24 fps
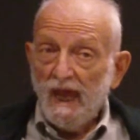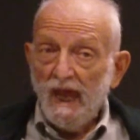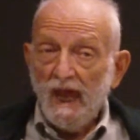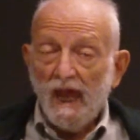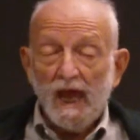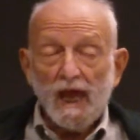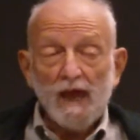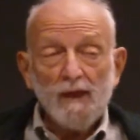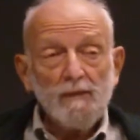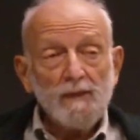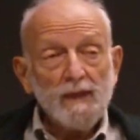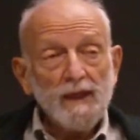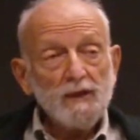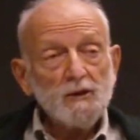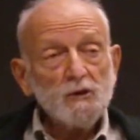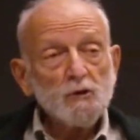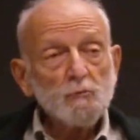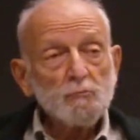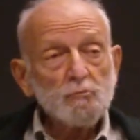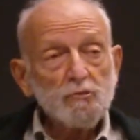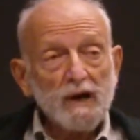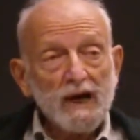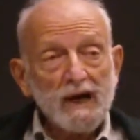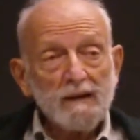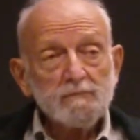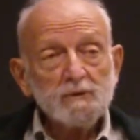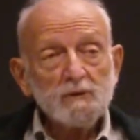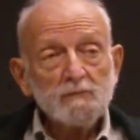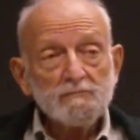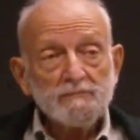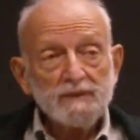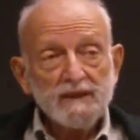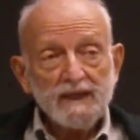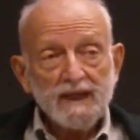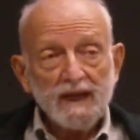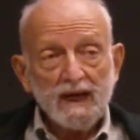and then your problem
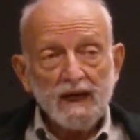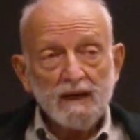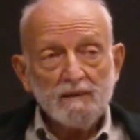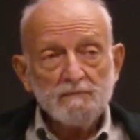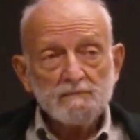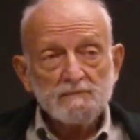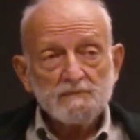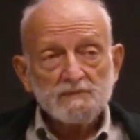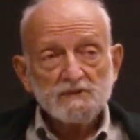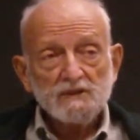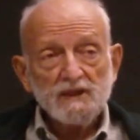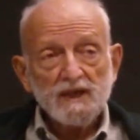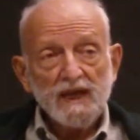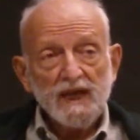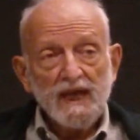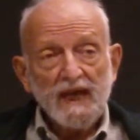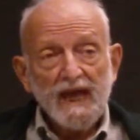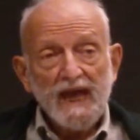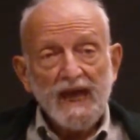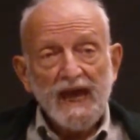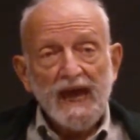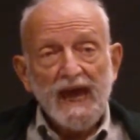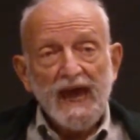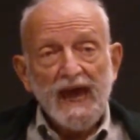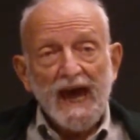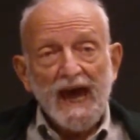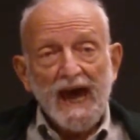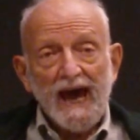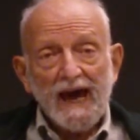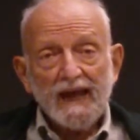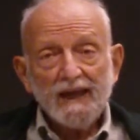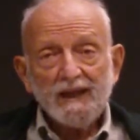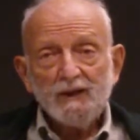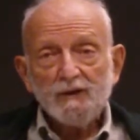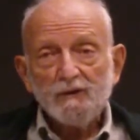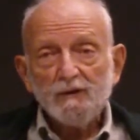becomes,
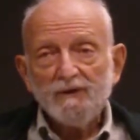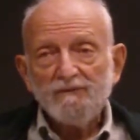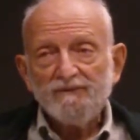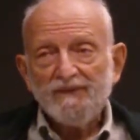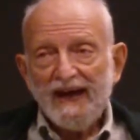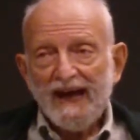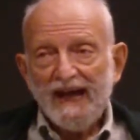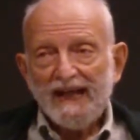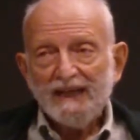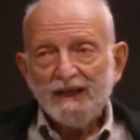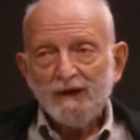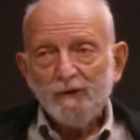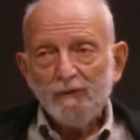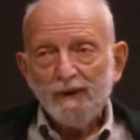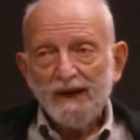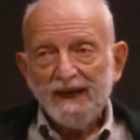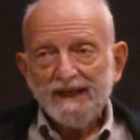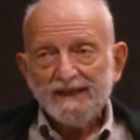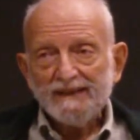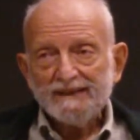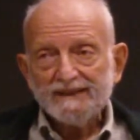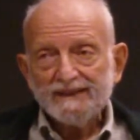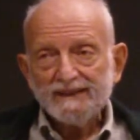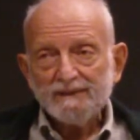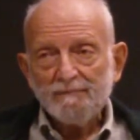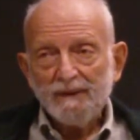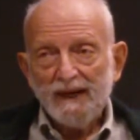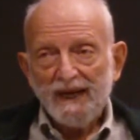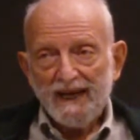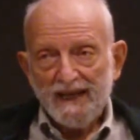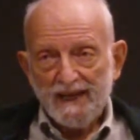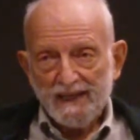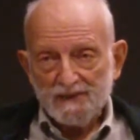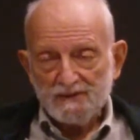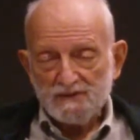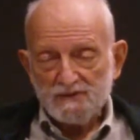how do you evaluate the
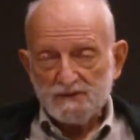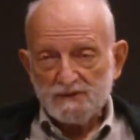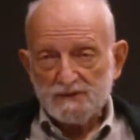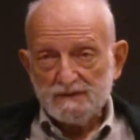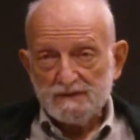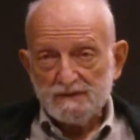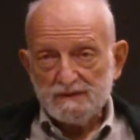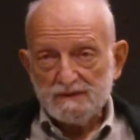bias?